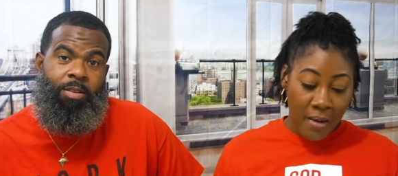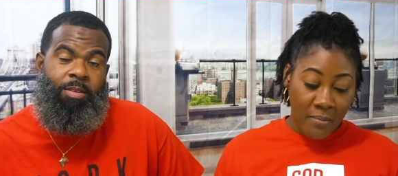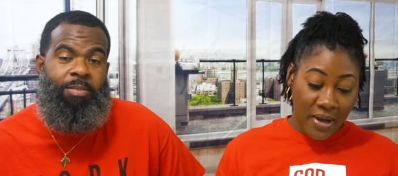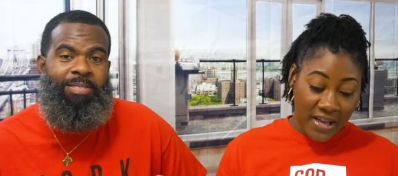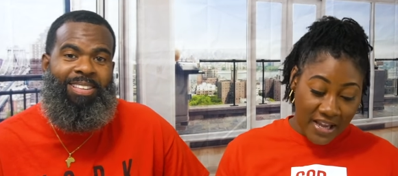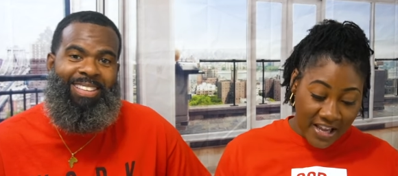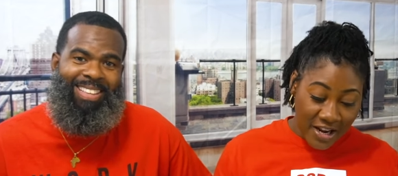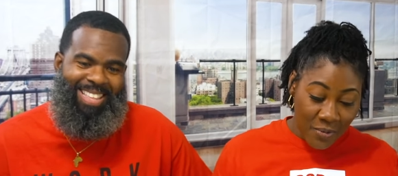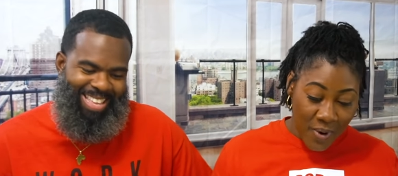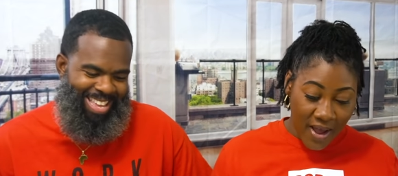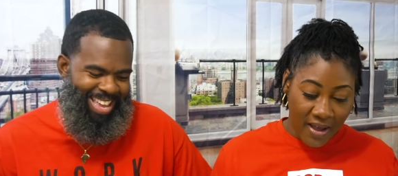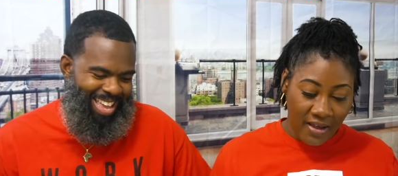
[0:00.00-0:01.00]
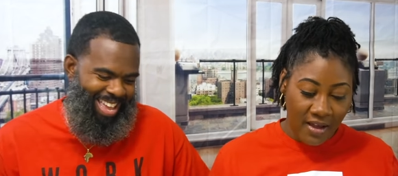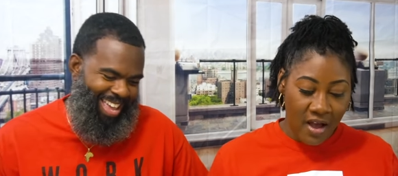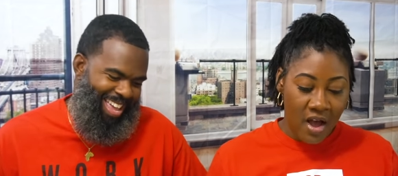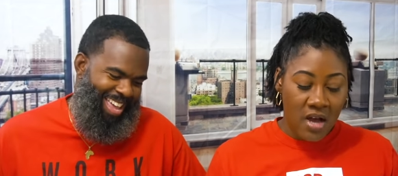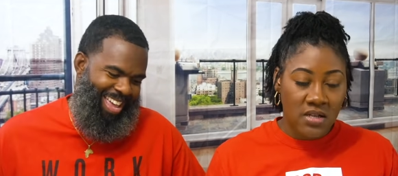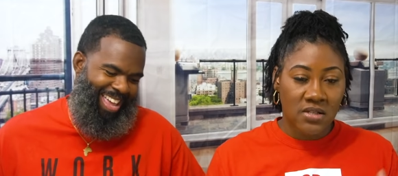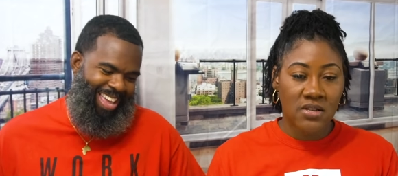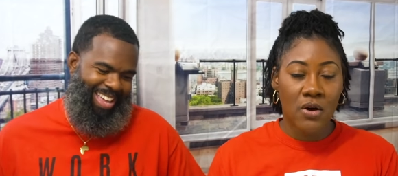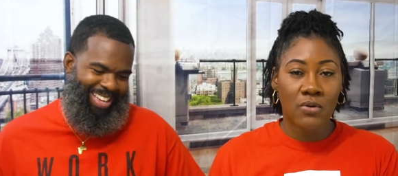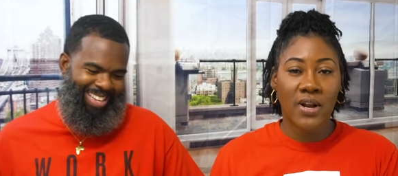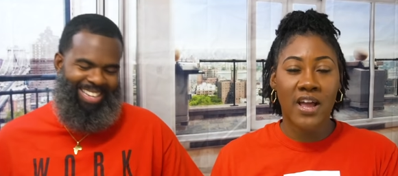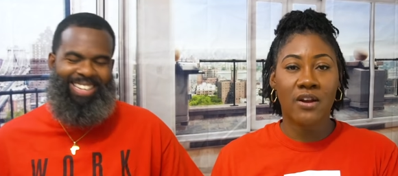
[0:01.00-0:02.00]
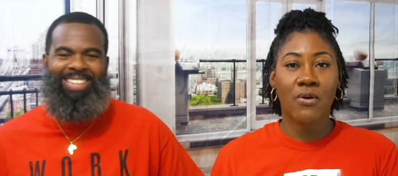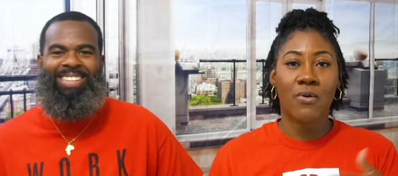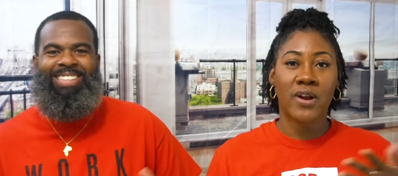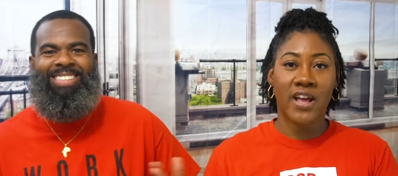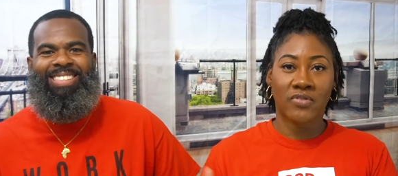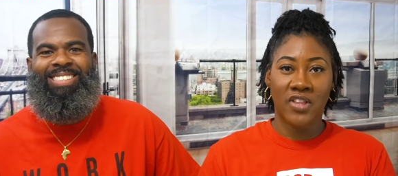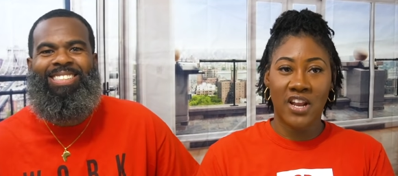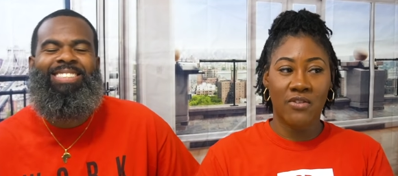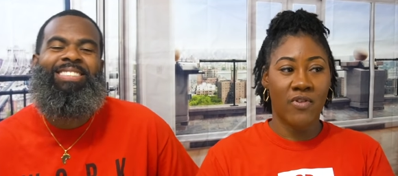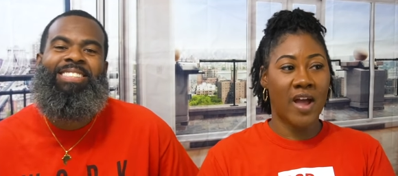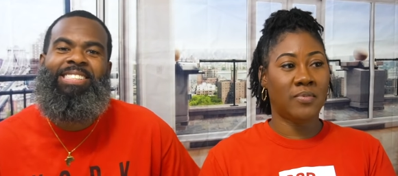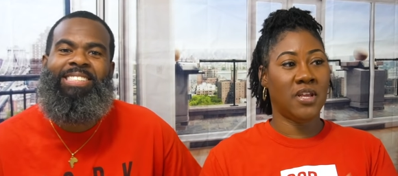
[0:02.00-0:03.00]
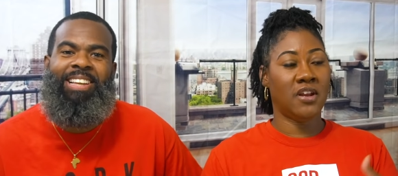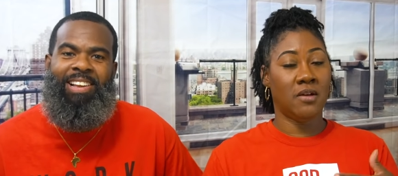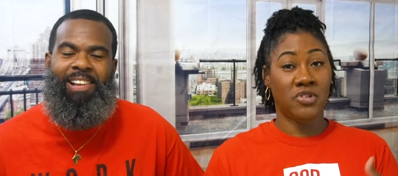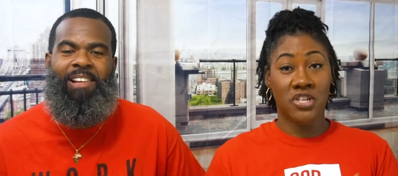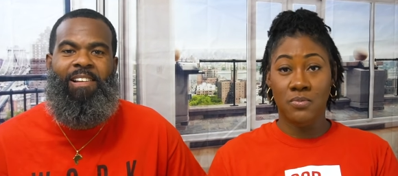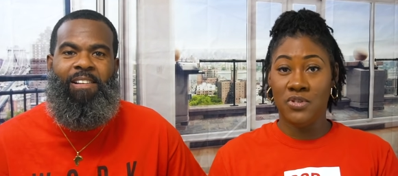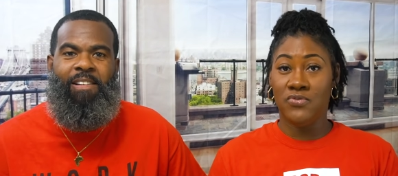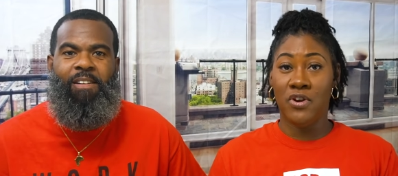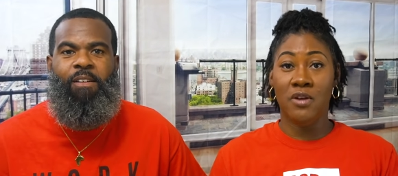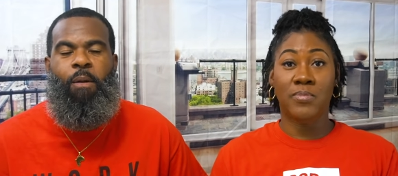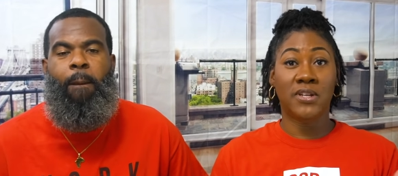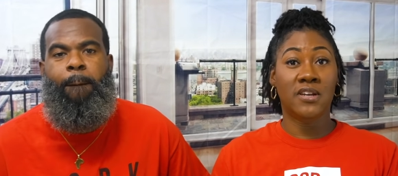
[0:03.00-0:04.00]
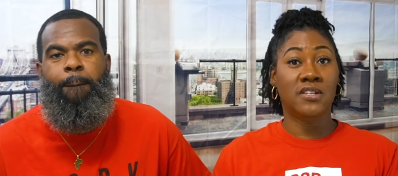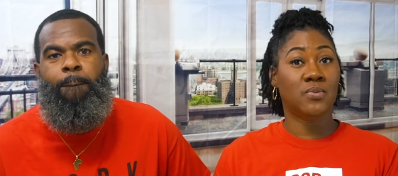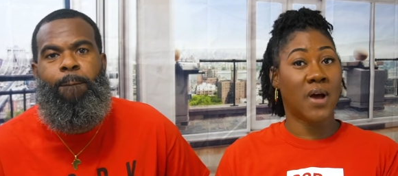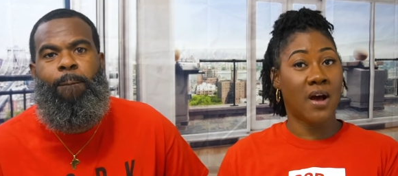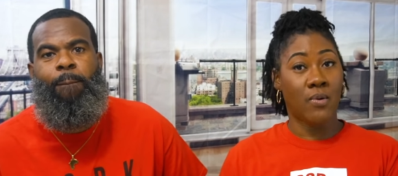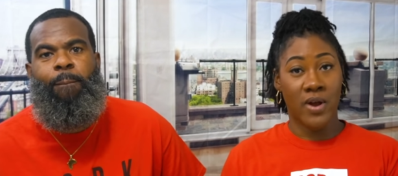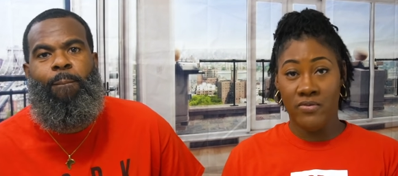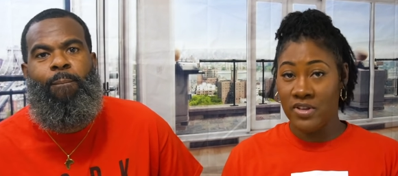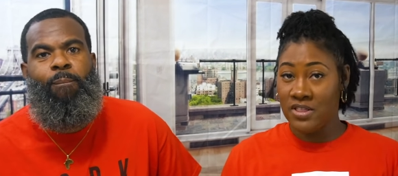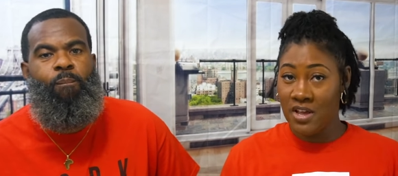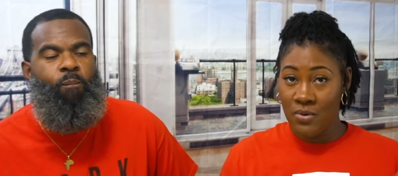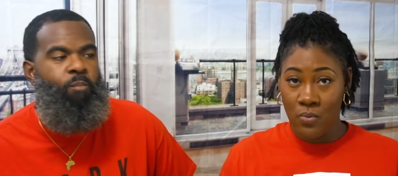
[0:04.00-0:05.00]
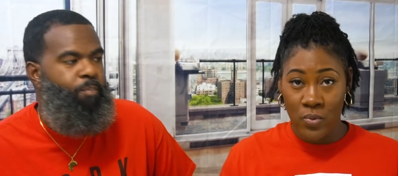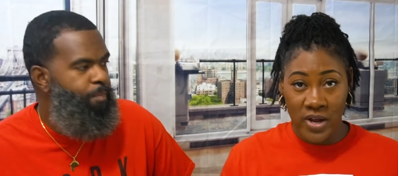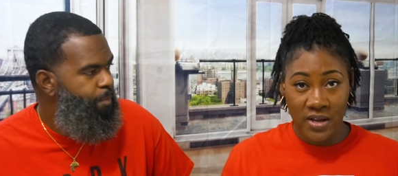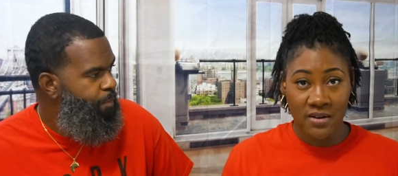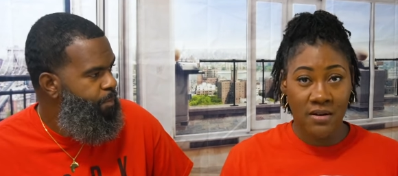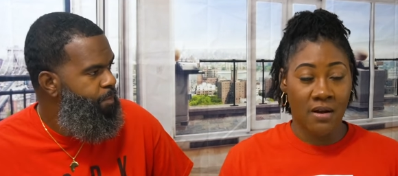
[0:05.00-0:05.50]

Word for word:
Speaker 1: But anyway, so later on after they wrapped that up, she was very pleased with how everything went.